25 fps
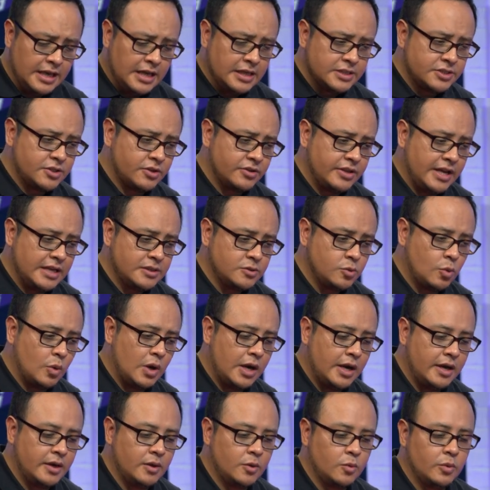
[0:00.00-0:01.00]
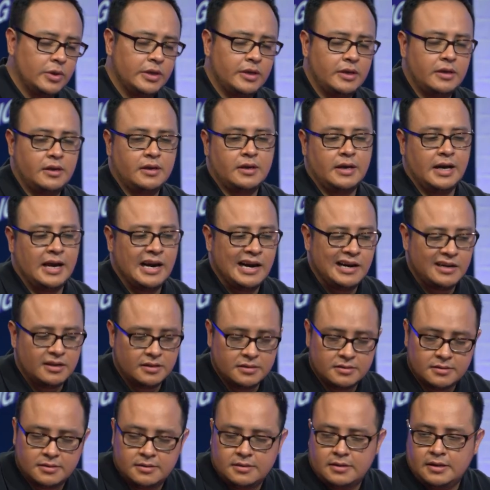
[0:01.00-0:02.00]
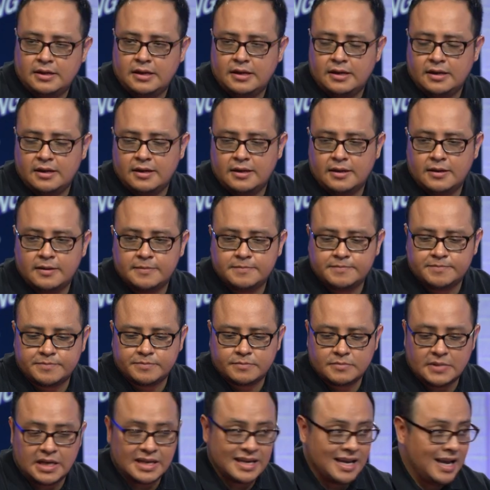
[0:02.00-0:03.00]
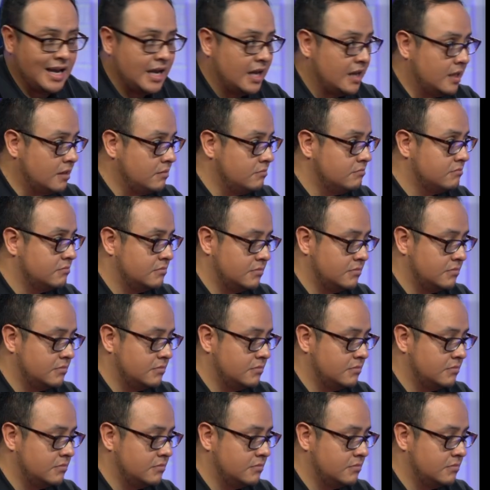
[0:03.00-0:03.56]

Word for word: So that's why we hired um, a guy,